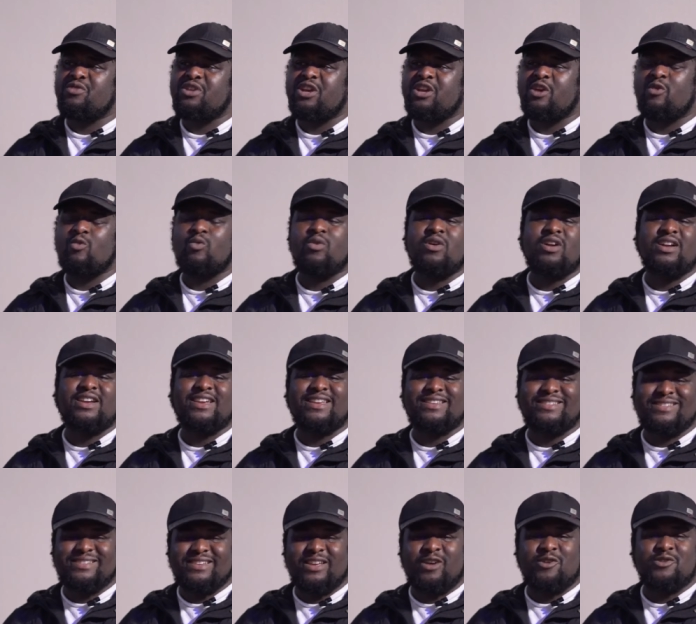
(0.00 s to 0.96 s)
though their work
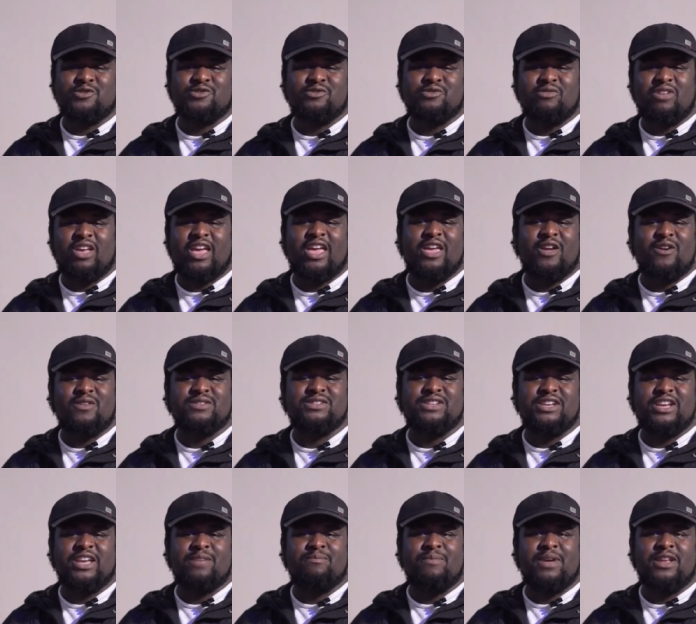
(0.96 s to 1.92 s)
is also
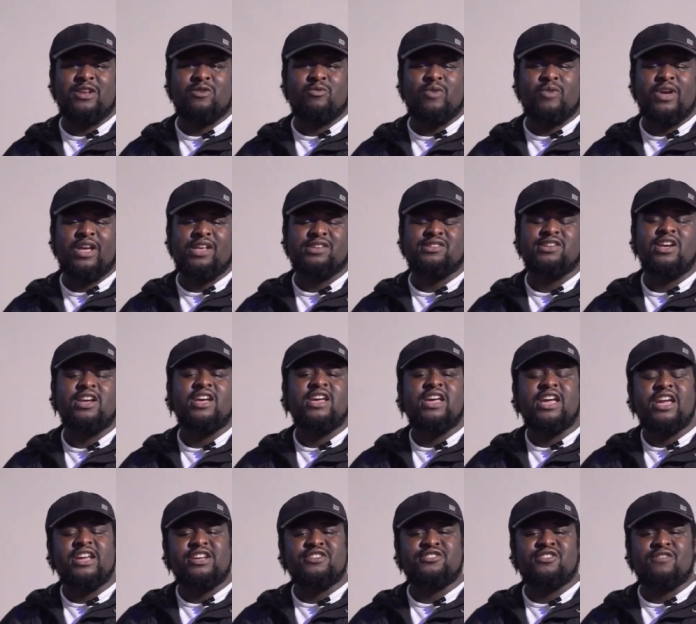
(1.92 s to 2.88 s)
chaotic in many ways,
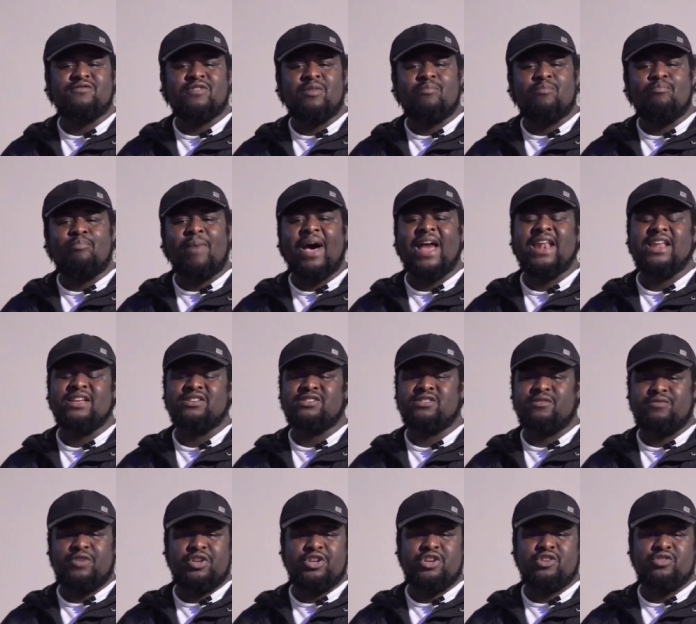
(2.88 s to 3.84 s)
it is of the
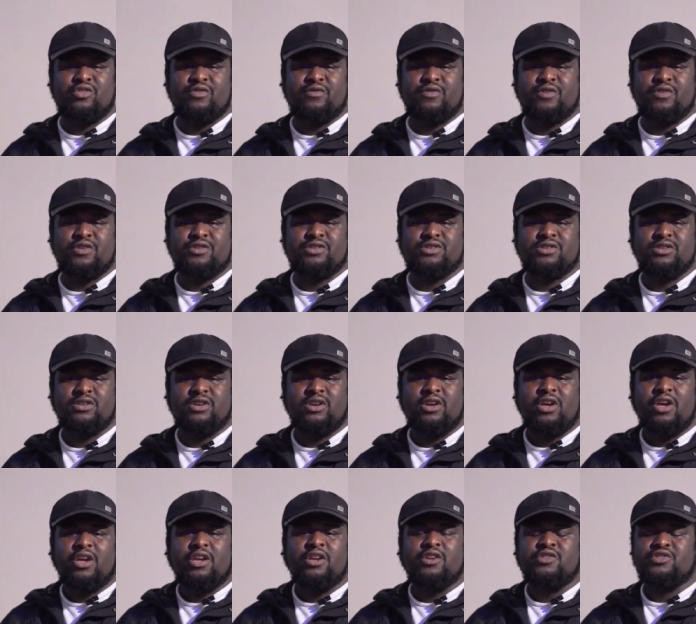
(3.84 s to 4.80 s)
balance of the universe.
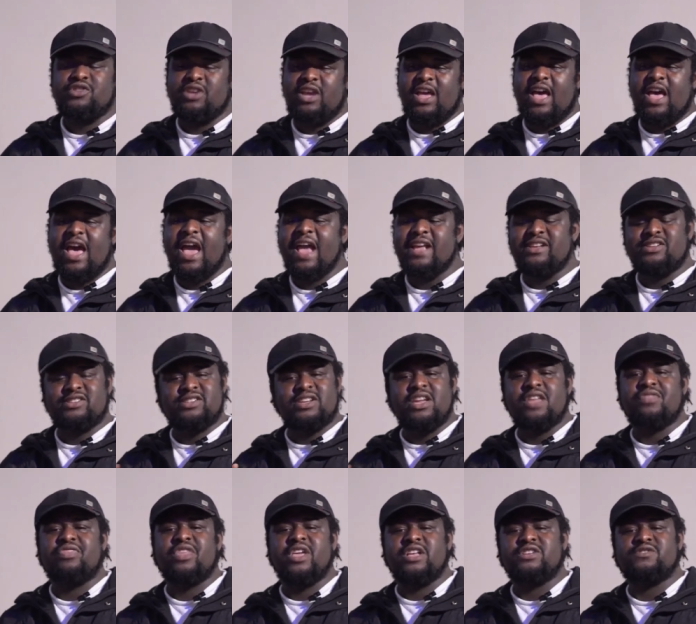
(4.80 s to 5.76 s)
You see, I
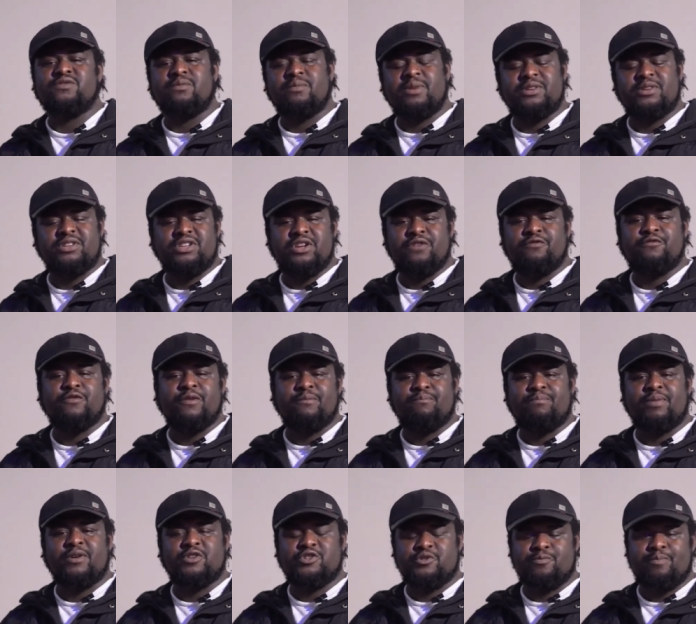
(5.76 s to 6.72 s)
see things from a
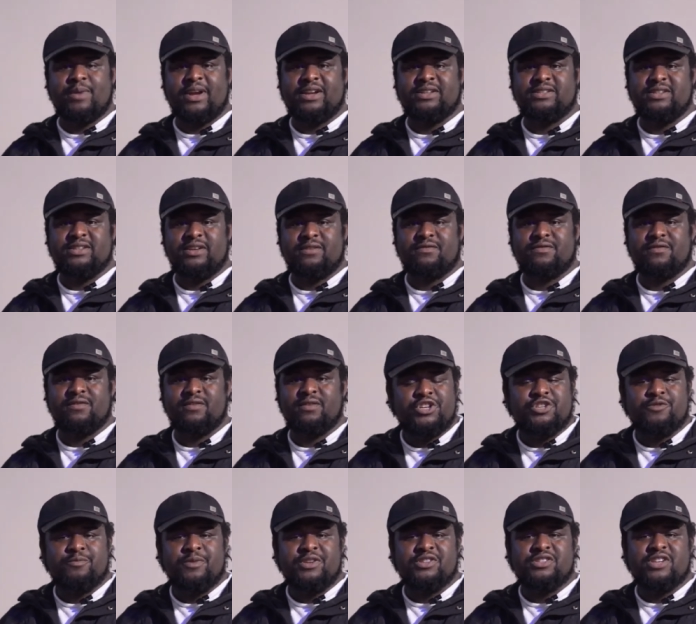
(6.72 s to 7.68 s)
different perspective,
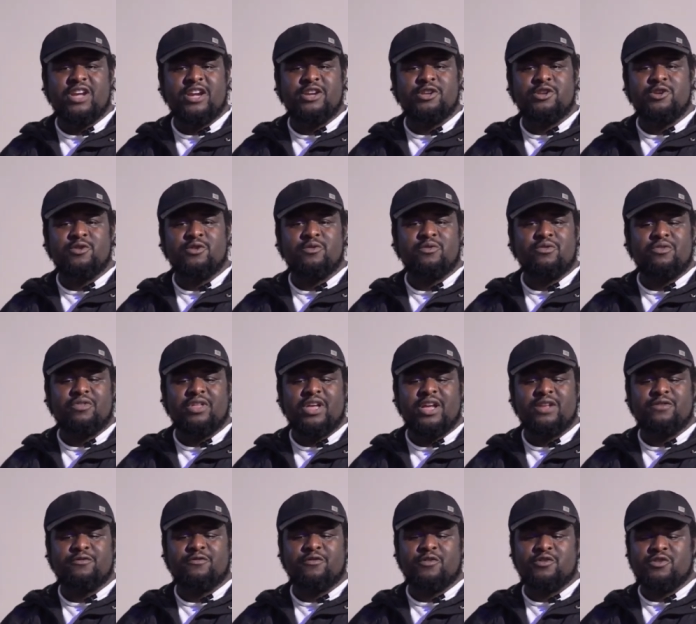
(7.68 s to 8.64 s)
which means I know
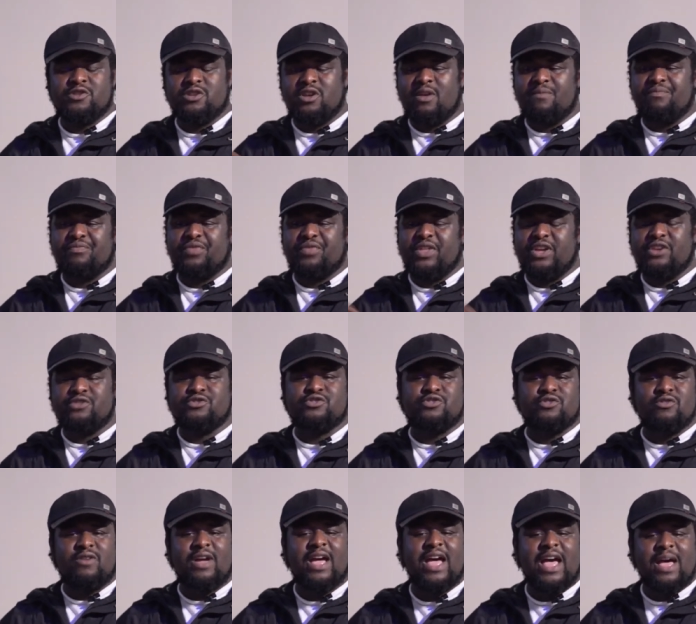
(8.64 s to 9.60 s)
that for some things
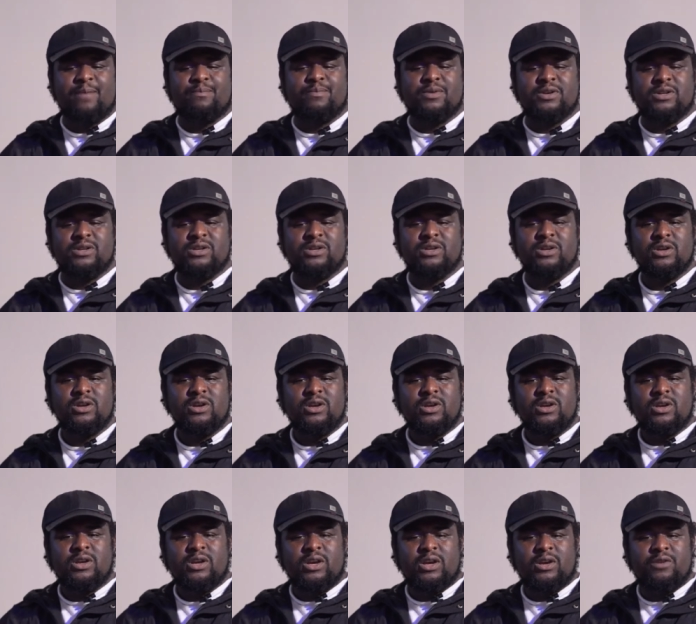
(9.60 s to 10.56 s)
to happen,
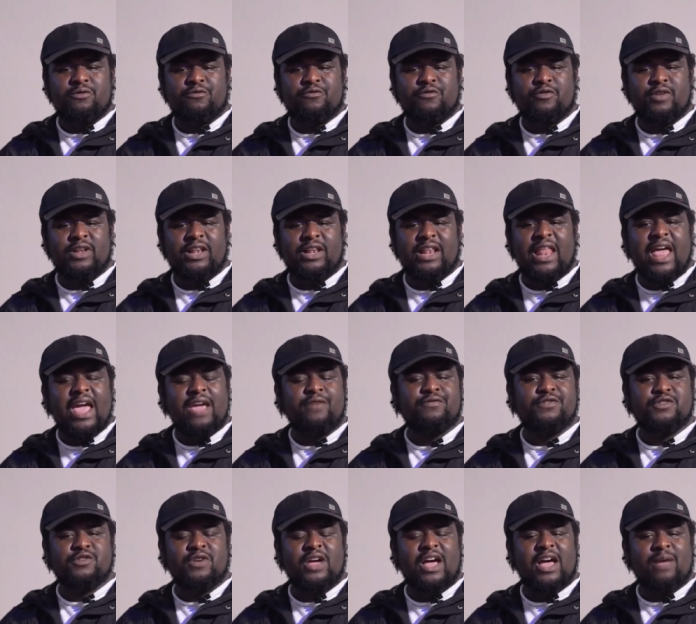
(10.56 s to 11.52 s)
for
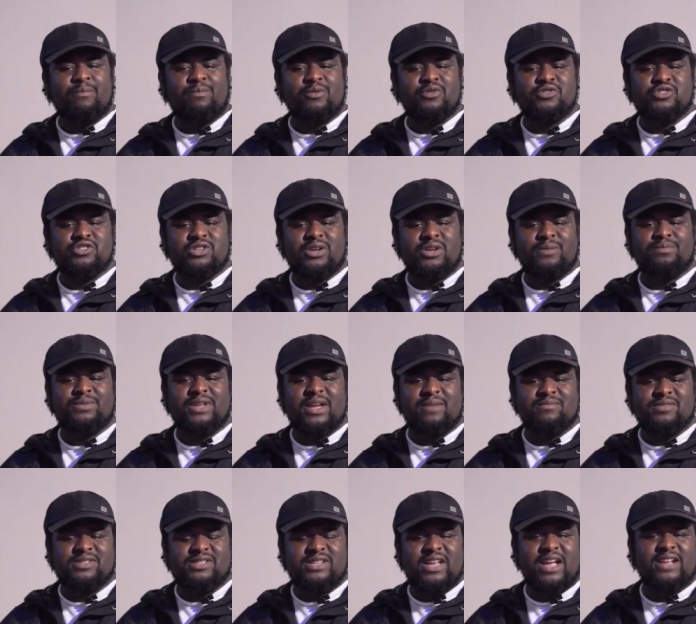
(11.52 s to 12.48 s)
life to happen,
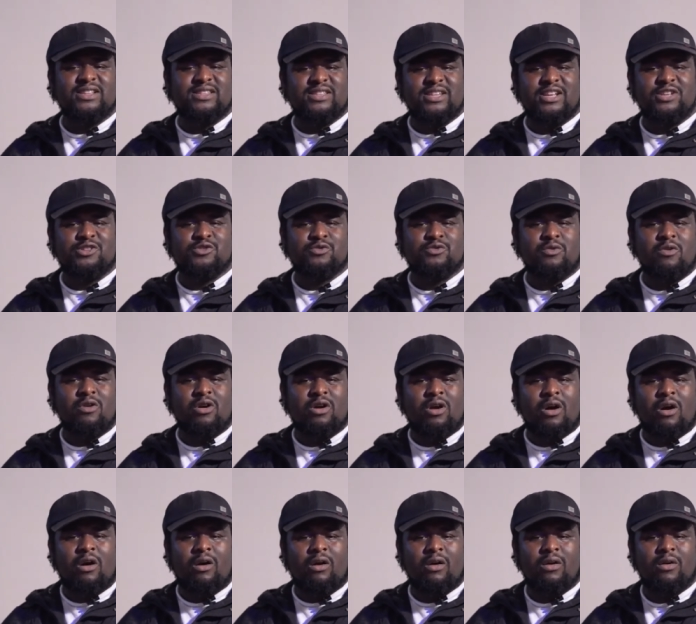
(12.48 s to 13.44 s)
sometimes death need to
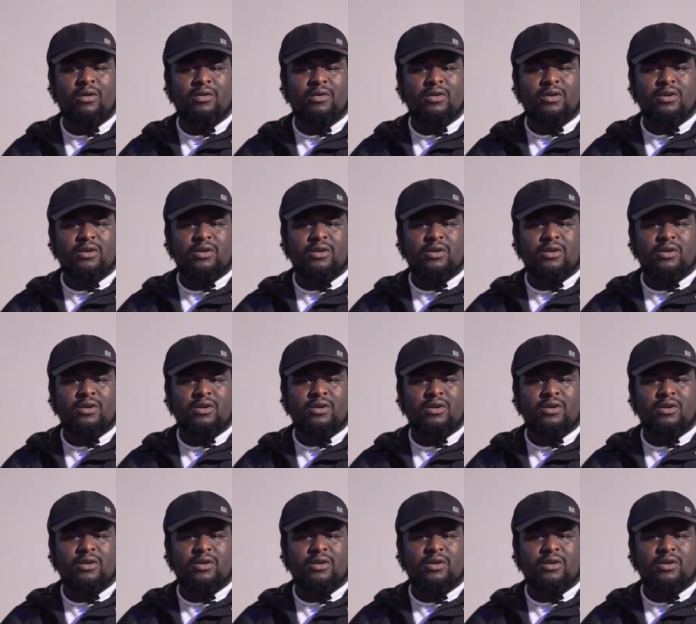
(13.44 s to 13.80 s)
occur.